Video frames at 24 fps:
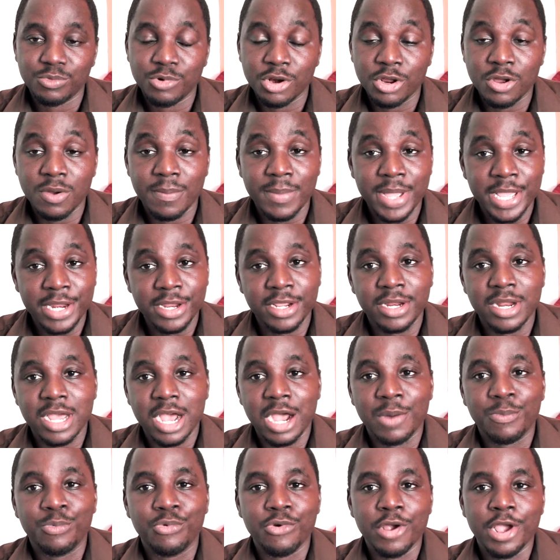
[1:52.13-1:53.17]
recommending
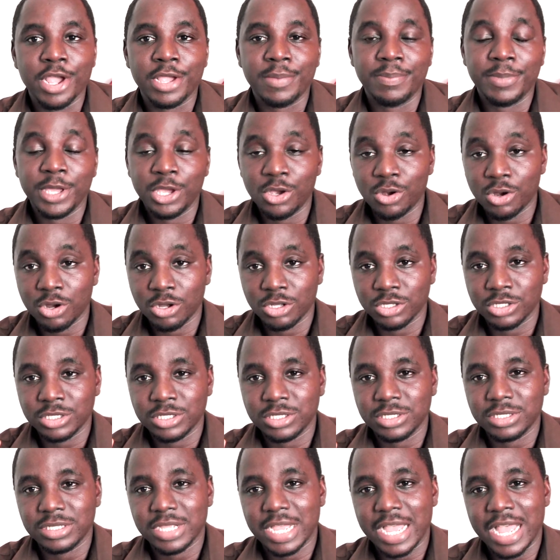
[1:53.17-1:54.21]
Upwork
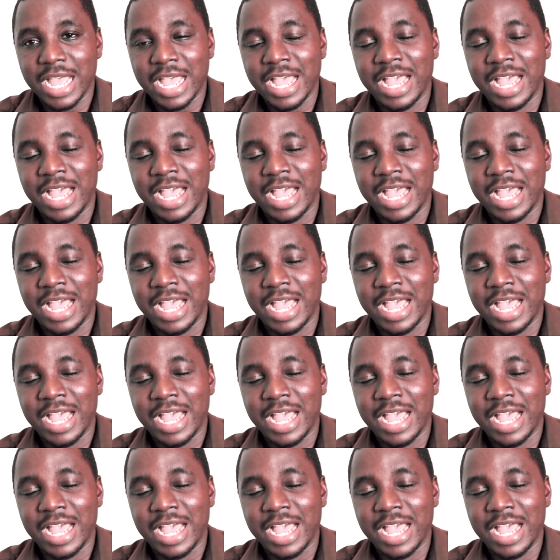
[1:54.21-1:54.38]
because